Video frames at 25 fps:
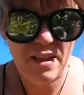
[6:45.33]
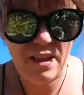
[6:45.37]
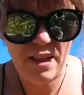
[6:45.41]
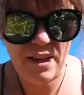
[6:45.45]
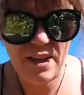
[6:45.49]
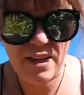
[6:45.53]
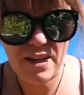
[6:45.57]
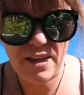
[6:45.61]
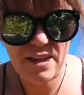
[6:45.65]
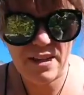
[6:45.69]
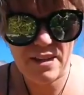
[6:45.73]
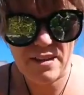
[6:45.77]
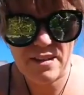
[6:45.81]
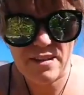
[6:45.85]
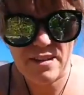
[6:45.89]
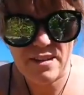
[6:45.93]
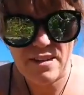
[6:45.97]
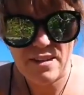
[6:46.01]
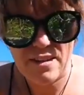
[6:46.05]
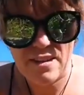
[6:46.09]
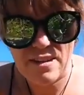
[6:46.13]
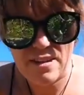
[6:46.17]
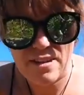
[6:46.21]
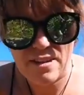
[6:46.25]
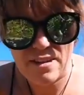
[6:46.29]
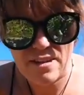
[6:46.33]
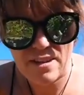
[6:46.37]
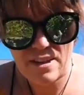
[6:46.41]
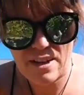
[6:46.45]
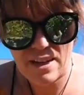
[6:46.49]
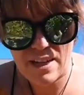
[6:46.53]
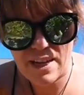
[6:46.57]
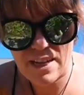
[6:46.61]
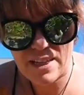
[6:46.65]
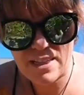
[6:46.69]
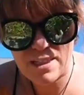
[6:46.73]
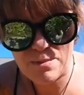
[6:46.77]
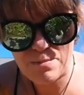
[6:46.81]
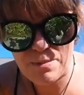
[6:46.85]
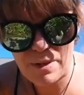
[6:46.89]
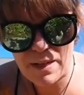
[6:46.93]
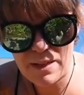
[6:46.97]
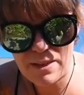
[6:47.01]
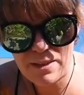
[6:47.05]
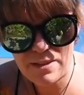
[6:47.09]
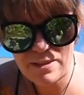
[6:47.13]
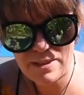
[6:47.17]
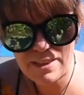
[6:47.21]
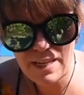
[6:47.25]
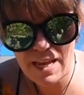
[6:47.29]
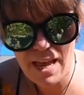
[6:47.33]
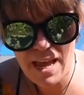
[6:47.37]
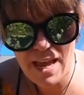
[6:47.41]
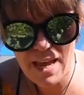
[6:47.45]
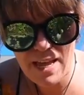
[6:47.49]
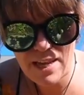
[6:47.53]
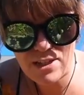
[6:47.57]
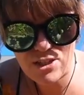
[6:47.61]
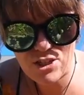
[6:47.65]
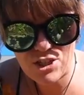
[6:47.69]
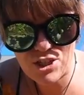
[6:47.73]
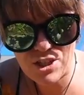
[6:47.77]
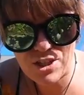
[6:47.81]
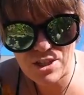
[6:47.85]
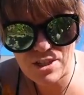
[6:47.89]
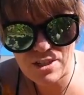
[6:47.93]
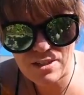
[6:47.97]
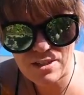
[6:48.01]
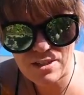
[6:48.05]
Like I can smell the sage.